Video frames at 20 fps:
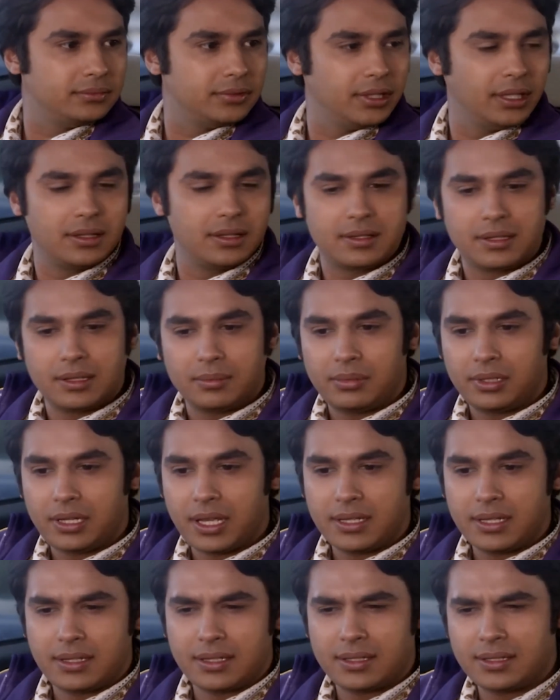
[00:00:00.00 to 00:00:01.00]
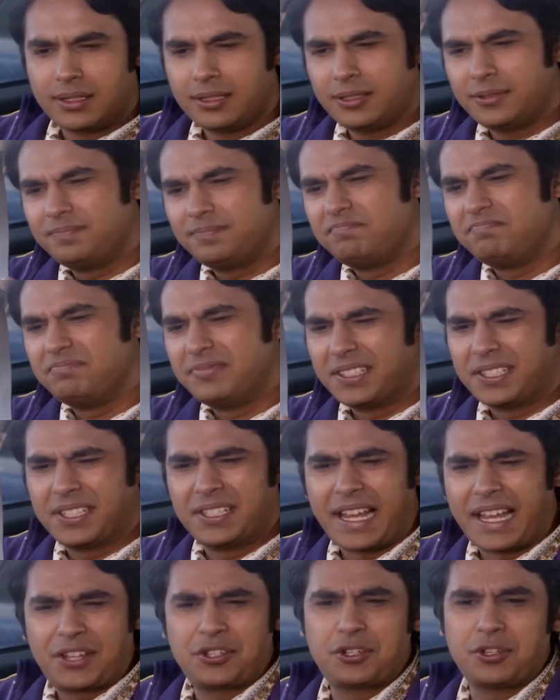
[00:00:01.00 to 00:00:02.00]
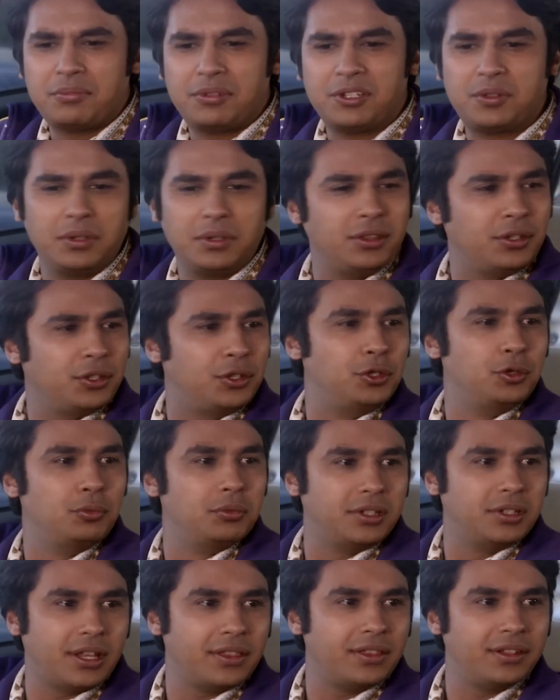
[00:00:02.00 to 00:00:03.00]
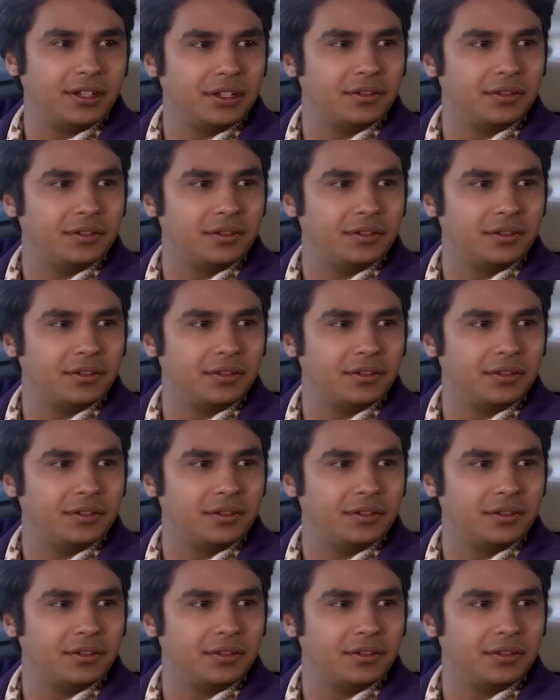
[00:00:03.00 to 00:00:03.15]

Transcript: It symbolizes the, the connection between the human and the